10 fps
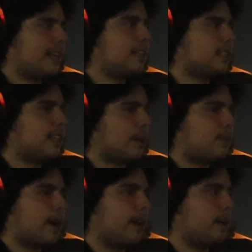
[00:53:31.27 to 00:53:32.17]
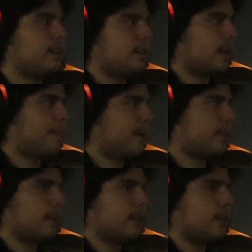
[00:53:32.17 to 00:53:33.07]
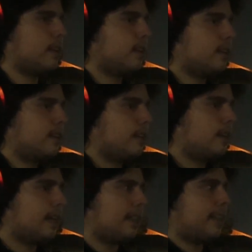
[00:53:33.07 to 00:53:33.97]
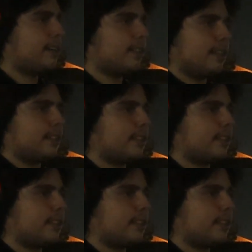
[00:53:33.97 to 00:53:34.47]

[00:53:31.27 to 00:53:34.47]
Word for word: I think it just said I'm right about the. He thinks he's